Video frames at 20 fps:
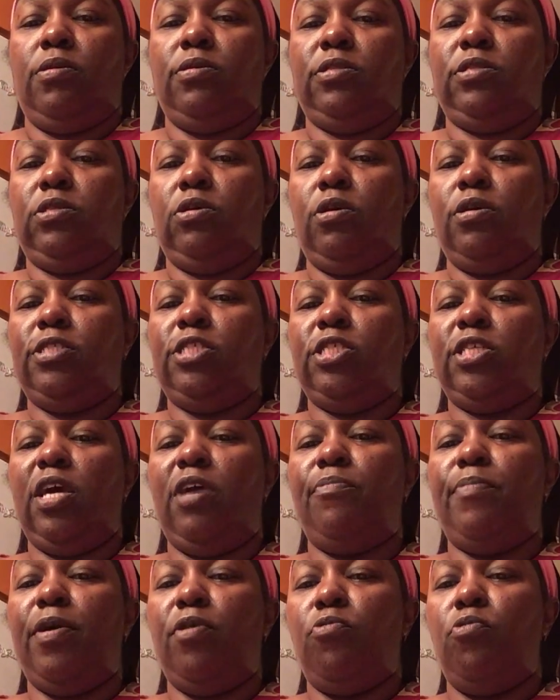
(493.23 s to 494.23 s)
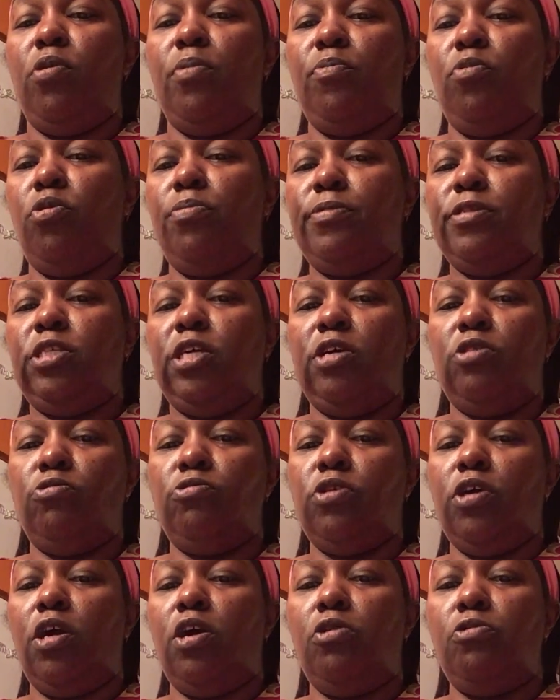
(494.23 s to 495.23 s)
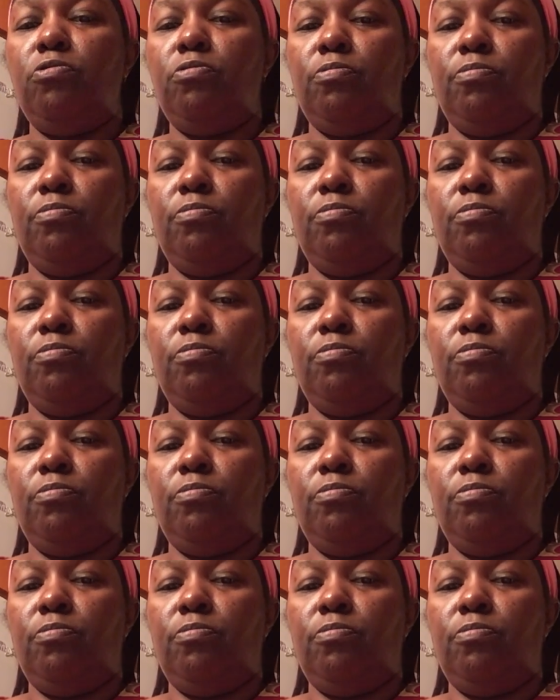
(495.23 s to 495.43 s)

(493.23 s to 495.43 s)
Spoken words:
So I just have about 1 more potato to go.